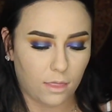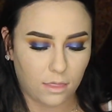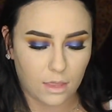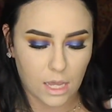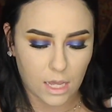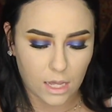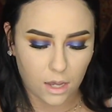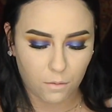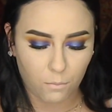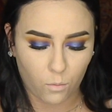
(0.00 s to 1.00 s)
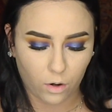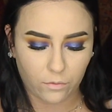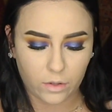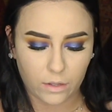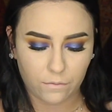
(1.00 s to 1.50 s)
the
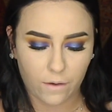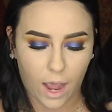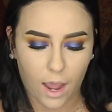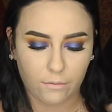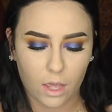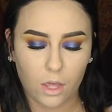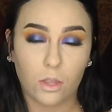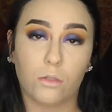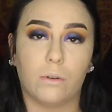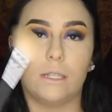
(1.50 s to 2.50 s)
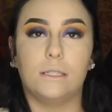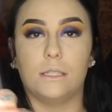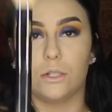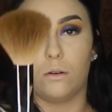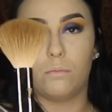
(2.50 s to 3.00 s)
Morphe
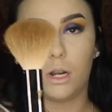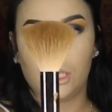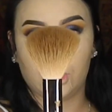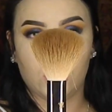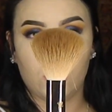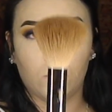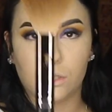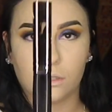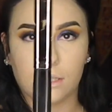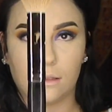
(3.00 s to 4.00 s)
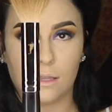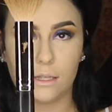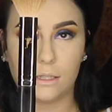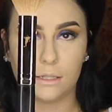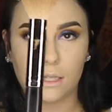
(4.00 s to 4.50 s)
530 brush which looks like
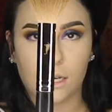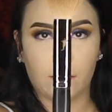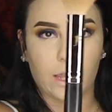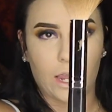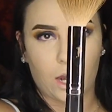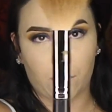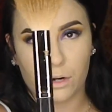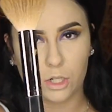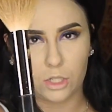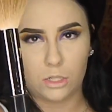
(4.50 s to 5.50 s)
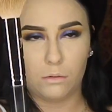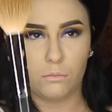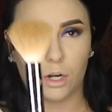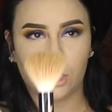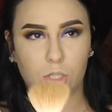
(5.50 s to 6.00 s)
this, and it's kind of like an airbrush
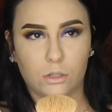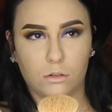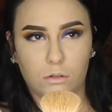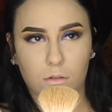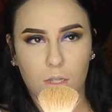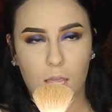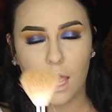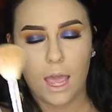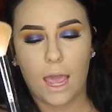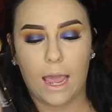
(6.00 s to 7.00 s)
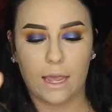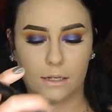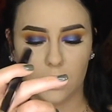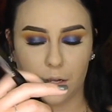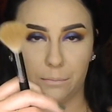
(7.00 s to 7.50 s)
brush.
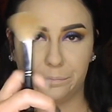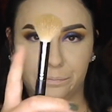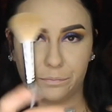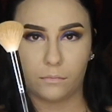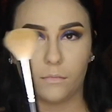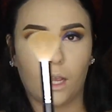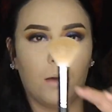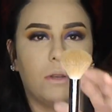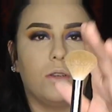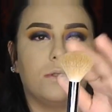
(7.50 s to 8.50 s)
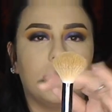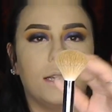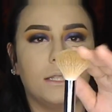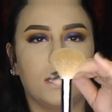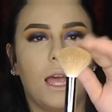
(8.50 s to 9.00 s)
And um, I'm going to use
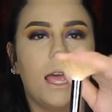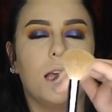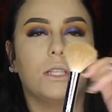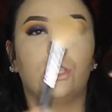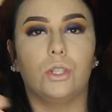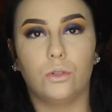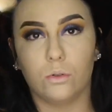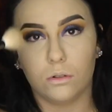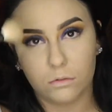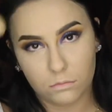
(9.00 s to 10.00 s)
this to